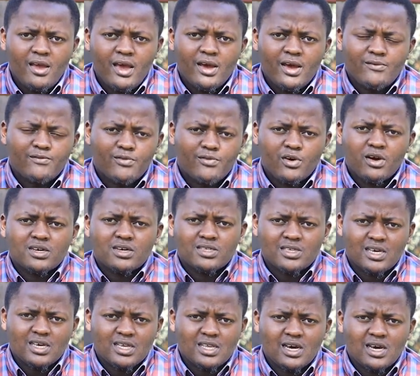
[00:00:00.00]
and Focus
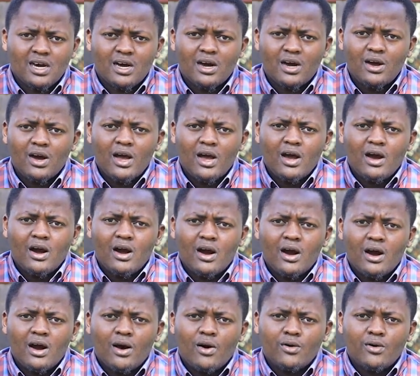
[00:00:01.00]
Kenya
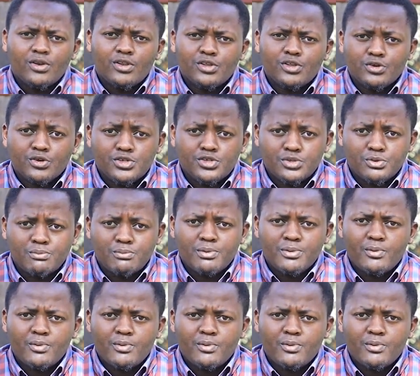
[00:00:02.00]
on YouTube,